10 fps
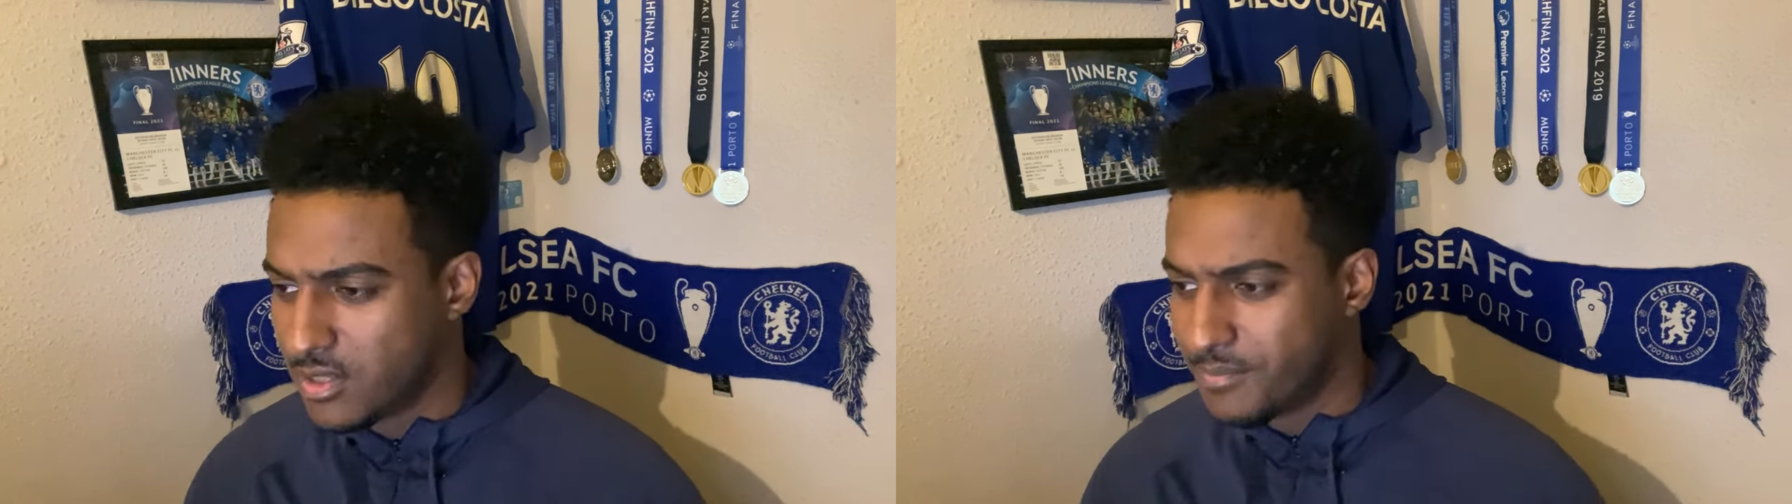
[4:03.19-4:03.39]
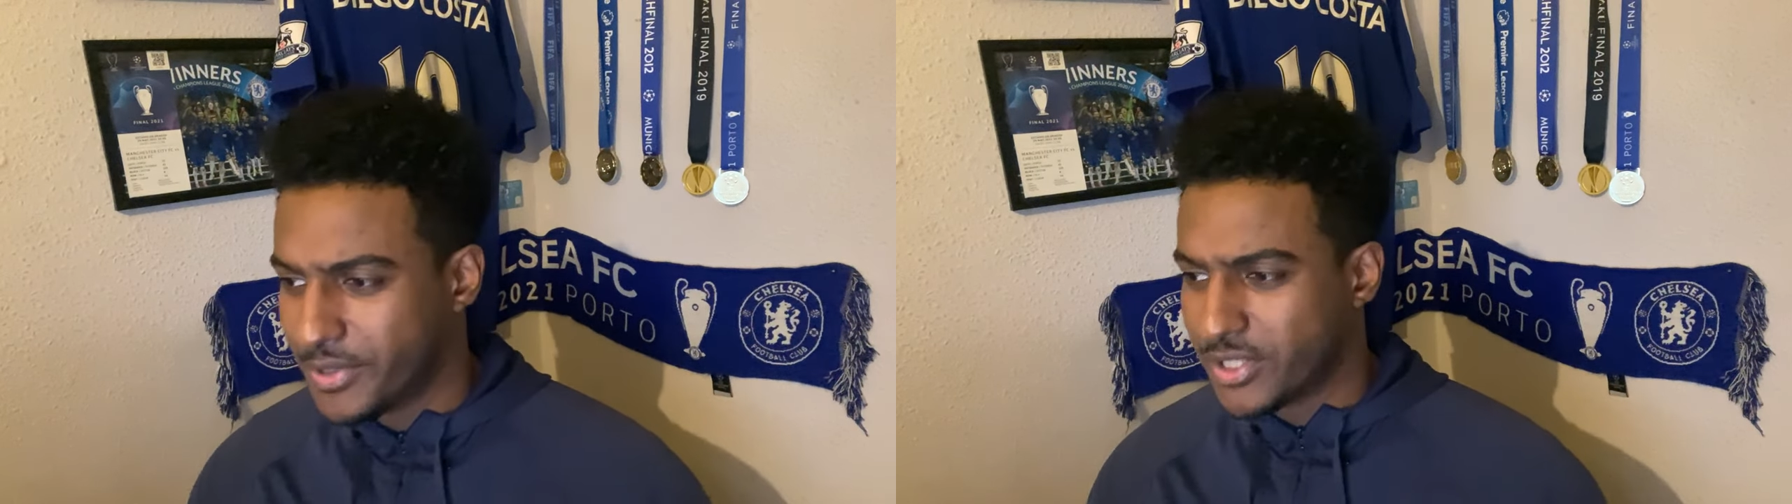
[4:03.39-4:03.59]

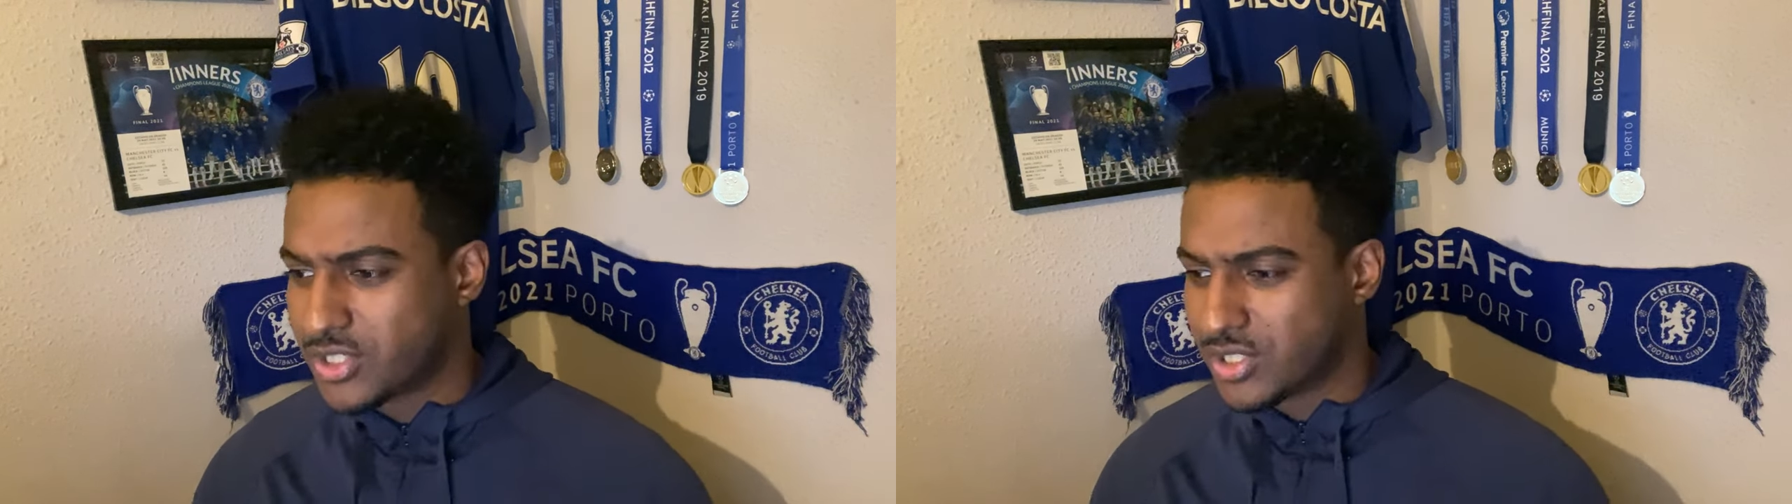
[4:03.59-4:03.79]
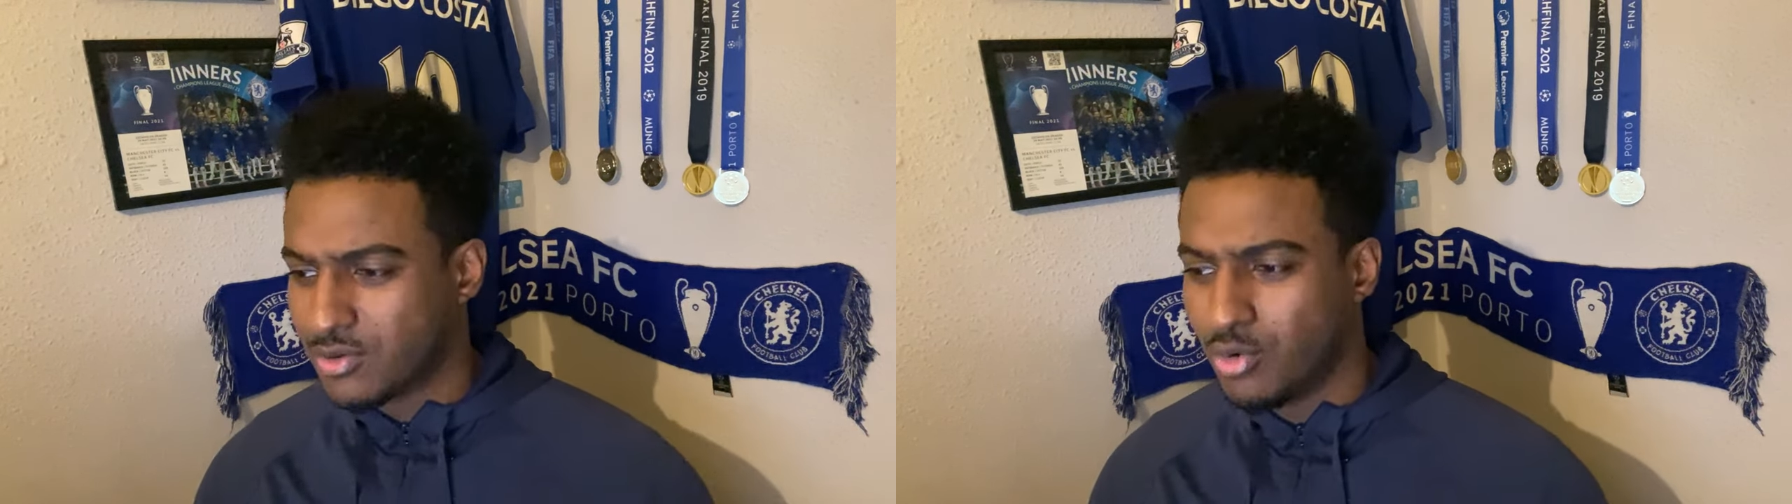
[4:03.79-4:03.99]

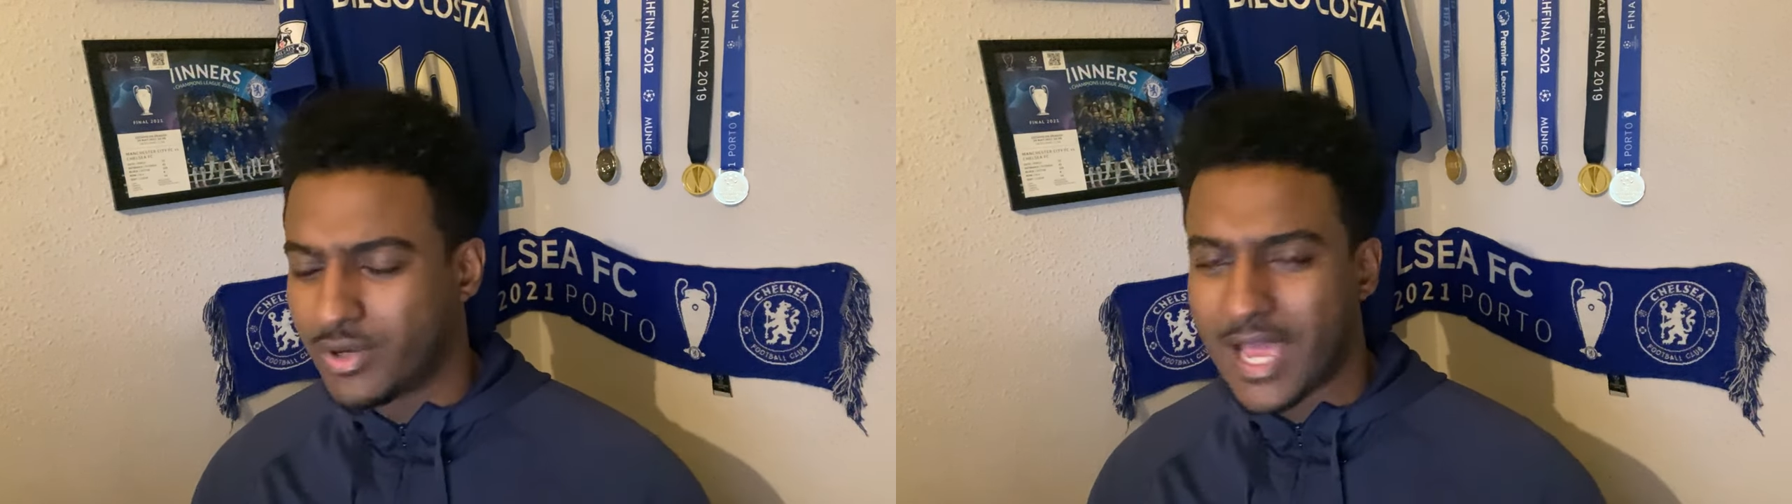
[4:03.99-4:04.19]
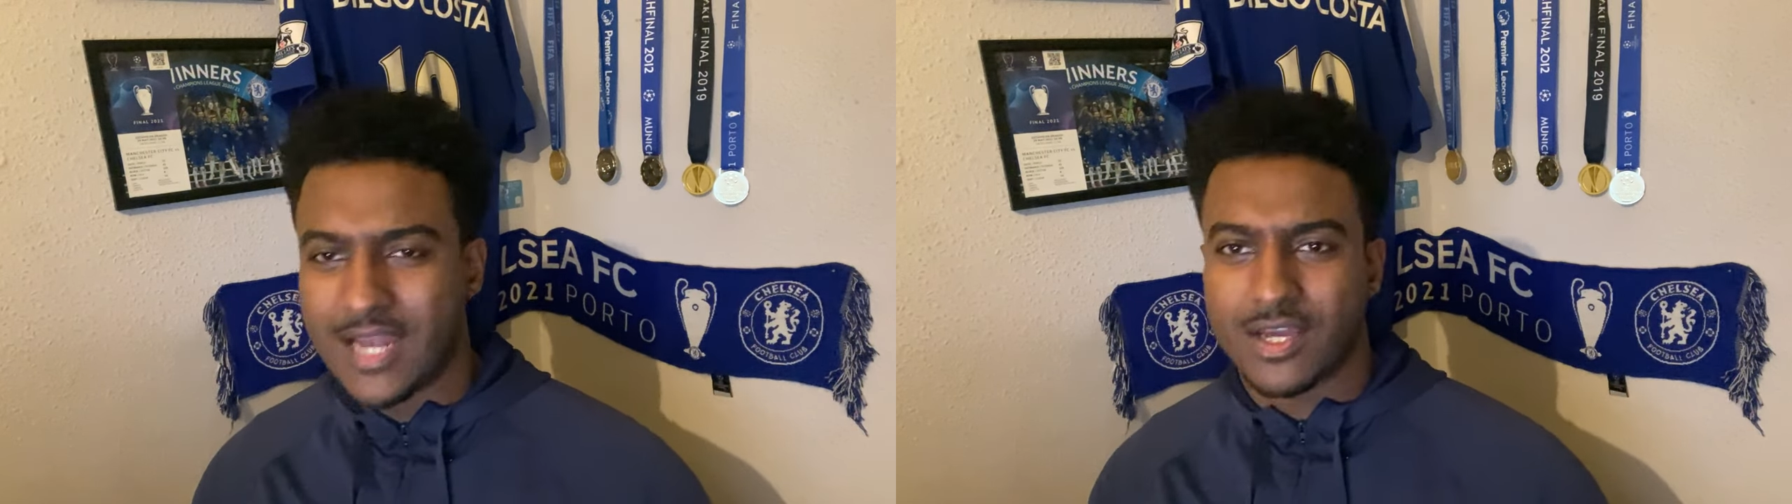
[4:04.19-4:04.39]
But all
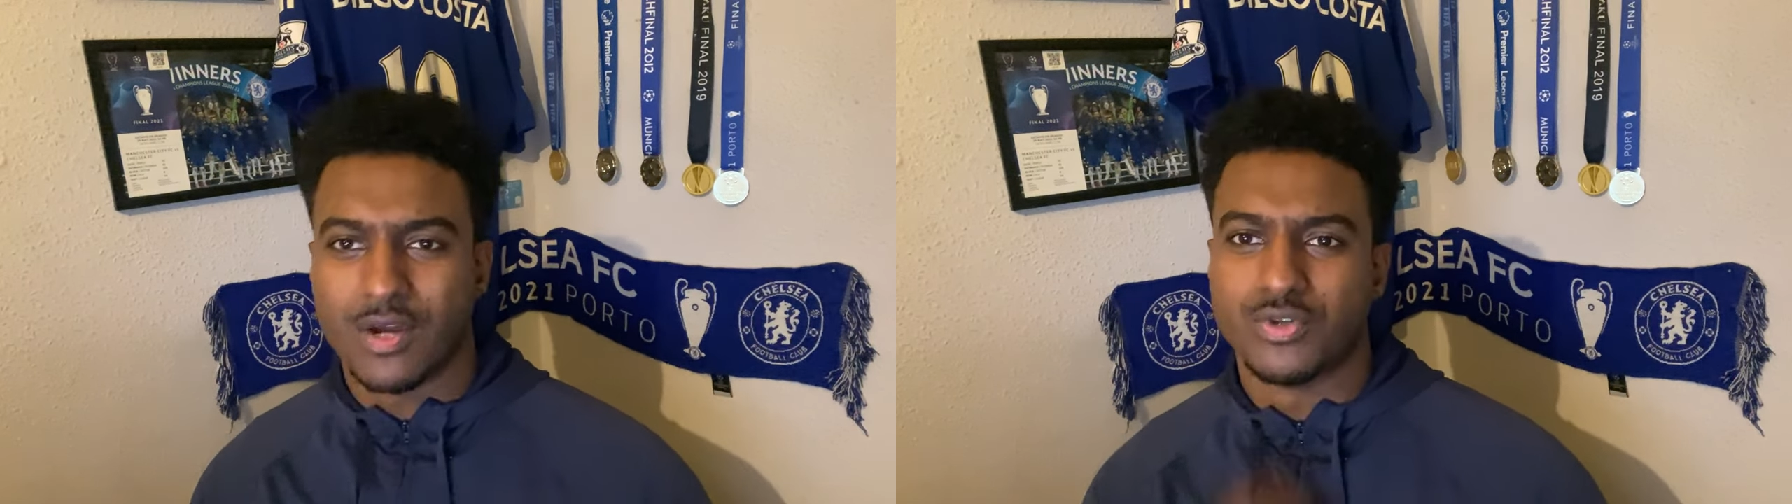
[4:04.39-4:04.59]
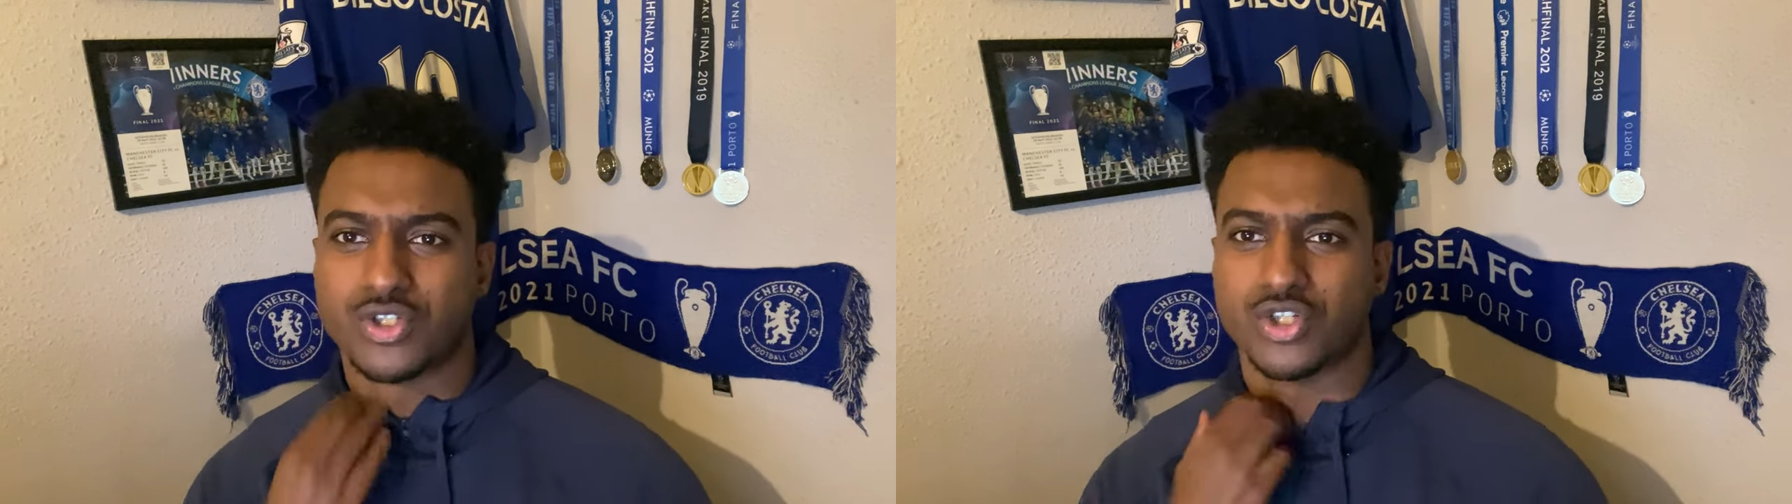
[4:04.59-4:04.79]

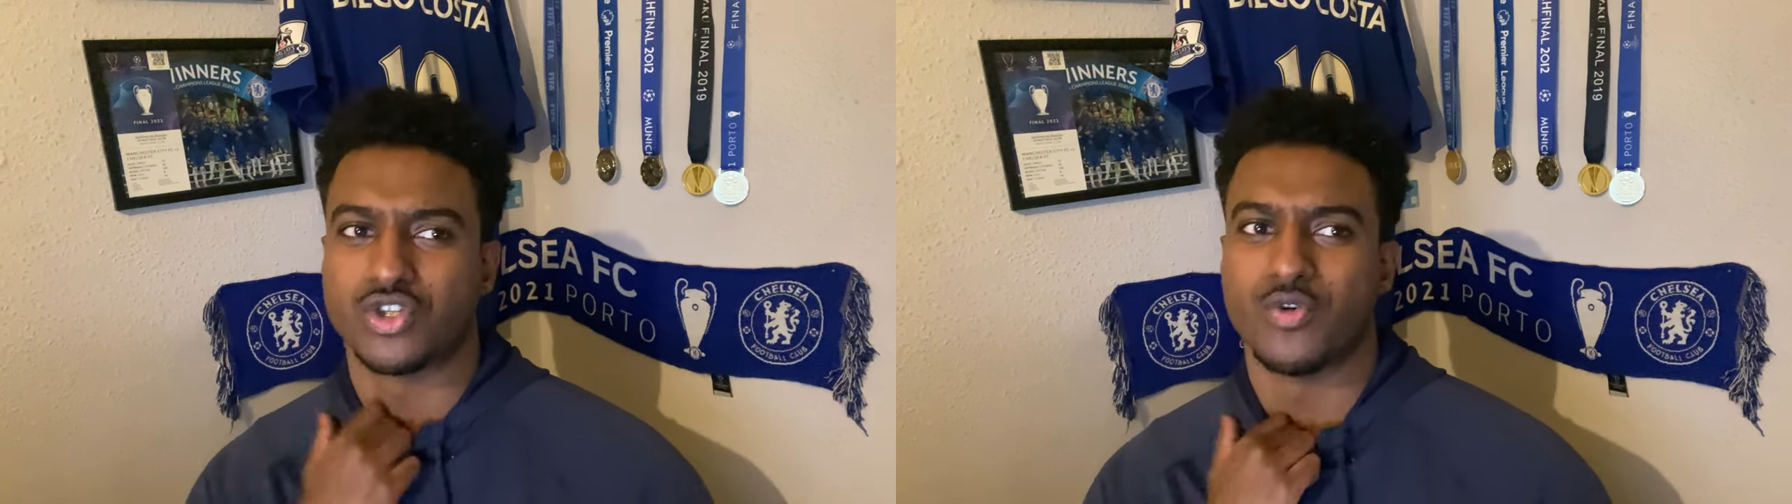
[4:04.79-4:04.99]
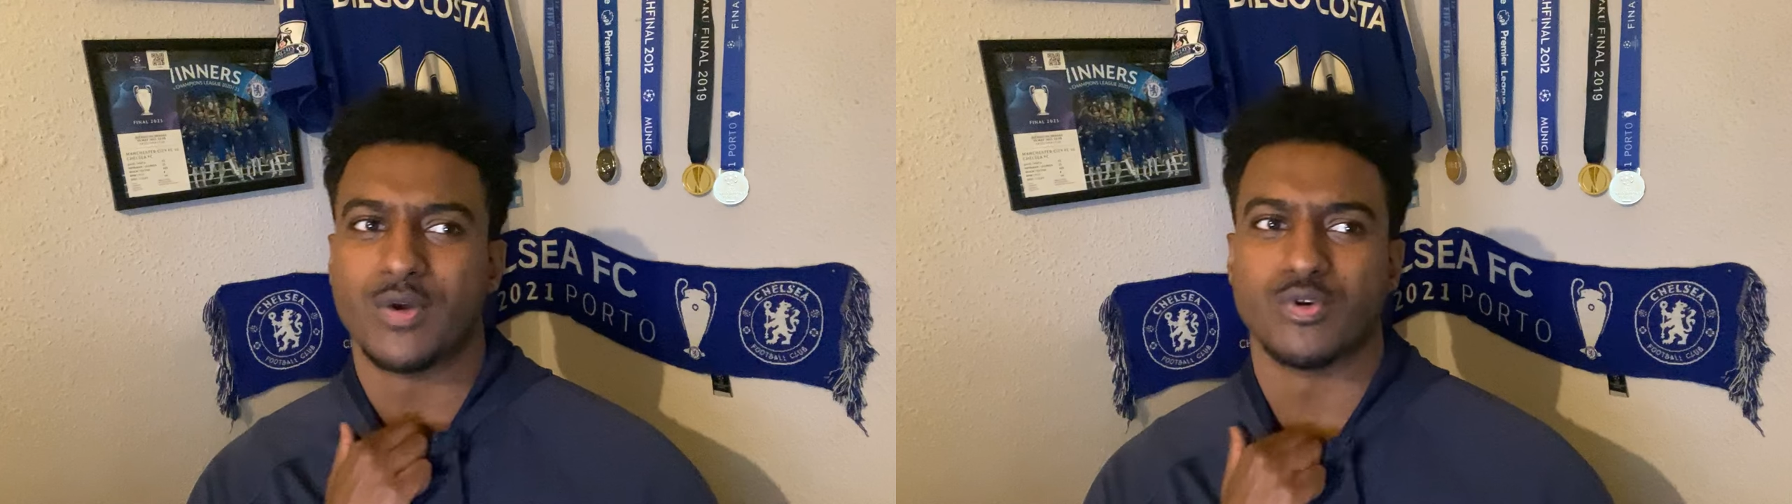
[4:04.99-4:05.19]
Gallagher was just
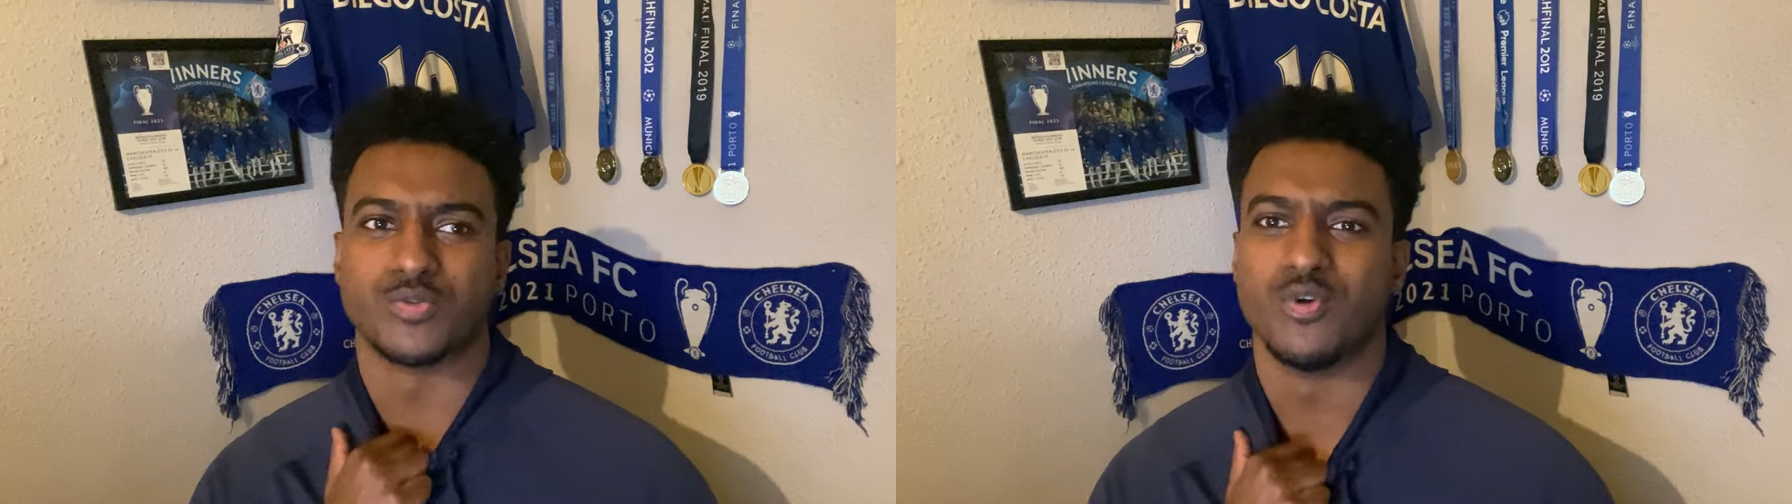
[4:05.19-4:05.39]
doing was